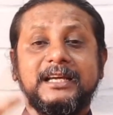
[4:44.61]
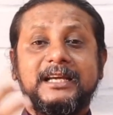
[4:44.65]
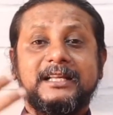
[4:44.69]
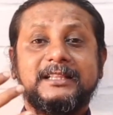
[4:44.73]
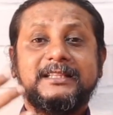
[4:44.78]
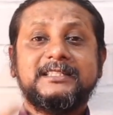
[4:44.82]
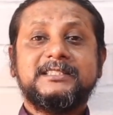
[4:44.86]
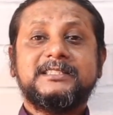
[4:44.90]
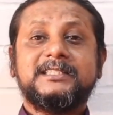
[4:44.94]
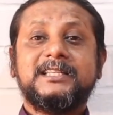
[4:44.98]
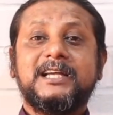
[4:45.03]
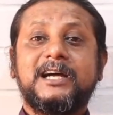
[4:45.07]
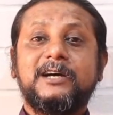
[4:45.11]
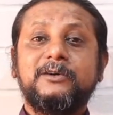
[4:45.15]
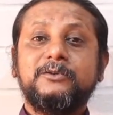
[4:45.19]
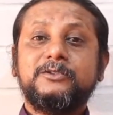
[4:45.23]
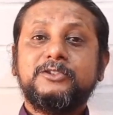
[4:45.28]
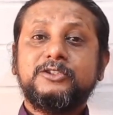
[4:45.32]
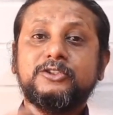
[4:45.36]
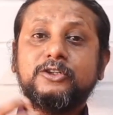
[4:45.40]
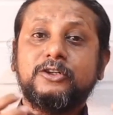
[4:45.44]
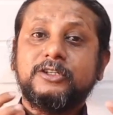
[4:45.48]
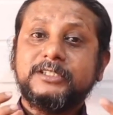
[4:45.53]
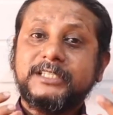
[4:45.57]
That's
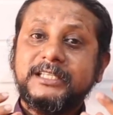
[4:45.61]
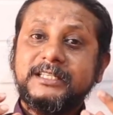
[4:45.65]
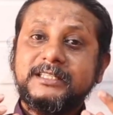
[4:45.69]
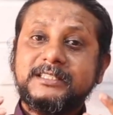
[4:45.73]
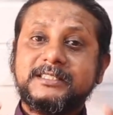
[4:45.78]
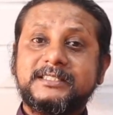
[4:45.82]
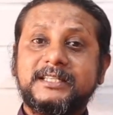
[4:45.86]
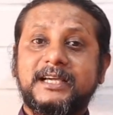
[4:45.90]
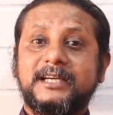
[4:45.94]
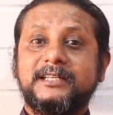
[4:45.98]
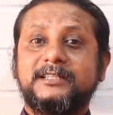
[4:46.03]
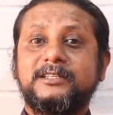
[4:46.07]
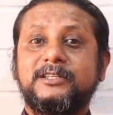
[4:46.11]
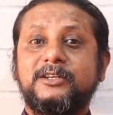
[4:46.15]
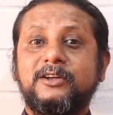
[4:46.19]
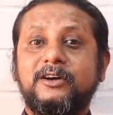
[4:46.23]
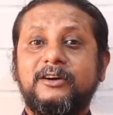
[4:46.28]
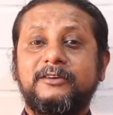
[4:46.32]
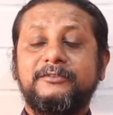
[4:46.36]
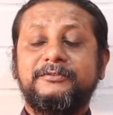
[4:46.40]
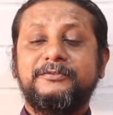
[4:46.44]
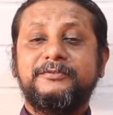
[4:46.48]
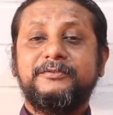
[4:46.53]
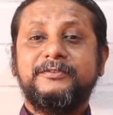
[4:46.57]
how talking started
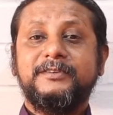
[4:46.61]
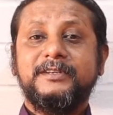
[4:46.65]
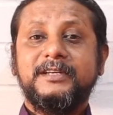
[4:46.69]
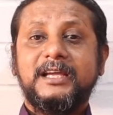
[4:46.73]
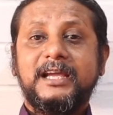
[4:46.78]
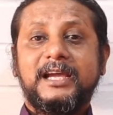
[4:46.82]
off.